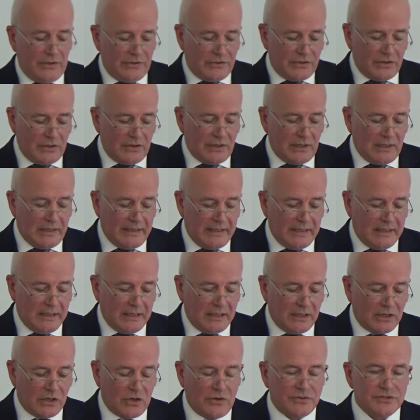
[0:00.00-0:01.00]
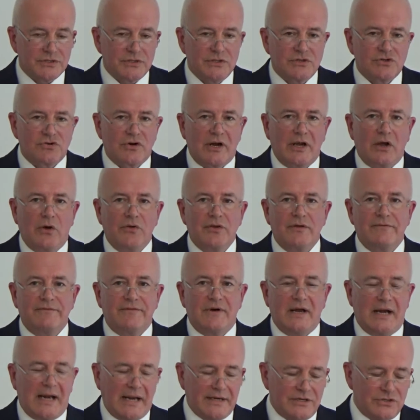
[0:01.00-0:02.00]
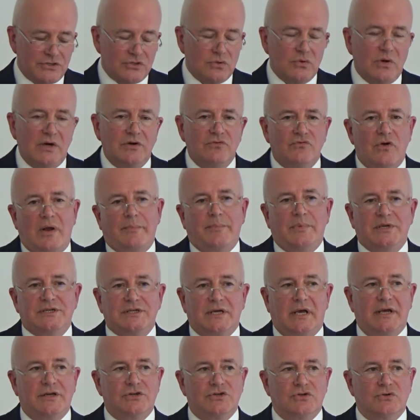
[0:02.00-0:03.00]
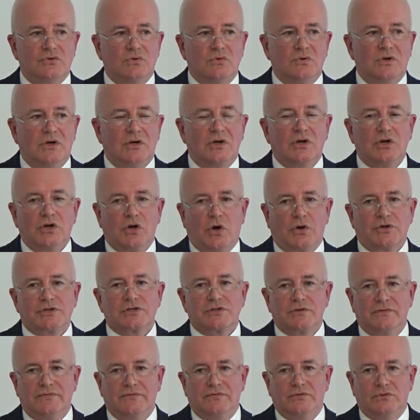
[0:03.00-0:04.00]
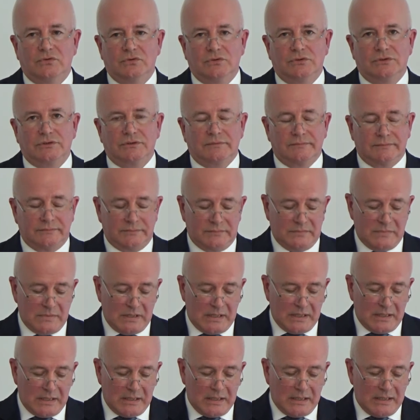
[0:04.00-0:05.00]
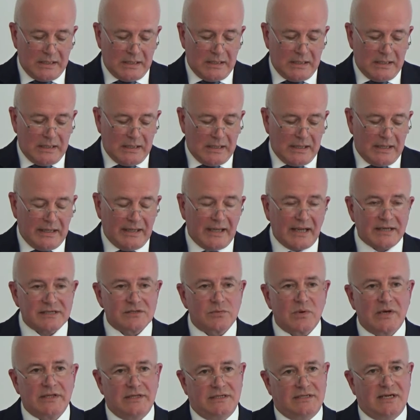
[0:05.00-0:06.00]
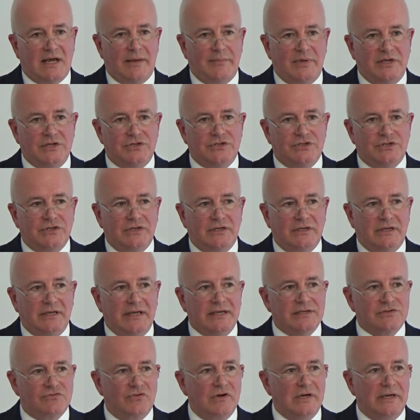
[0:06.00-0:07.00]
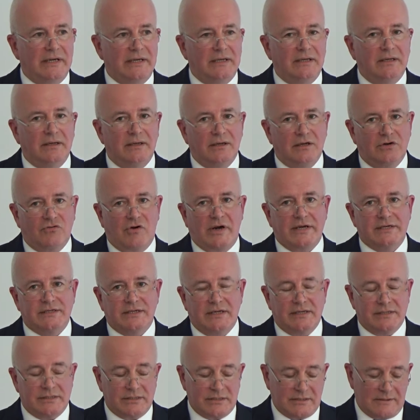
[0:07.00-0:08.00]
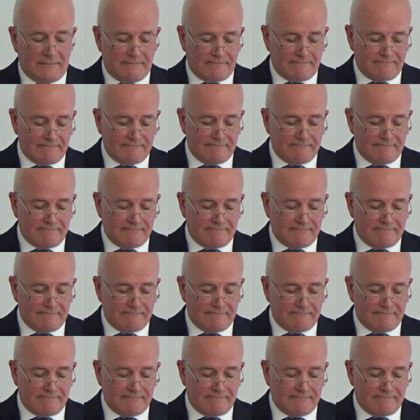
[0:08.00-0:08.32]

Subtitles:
Thirdly, concentrate on the financial and reputational cost of fraud. And that's where the damage is really greatest.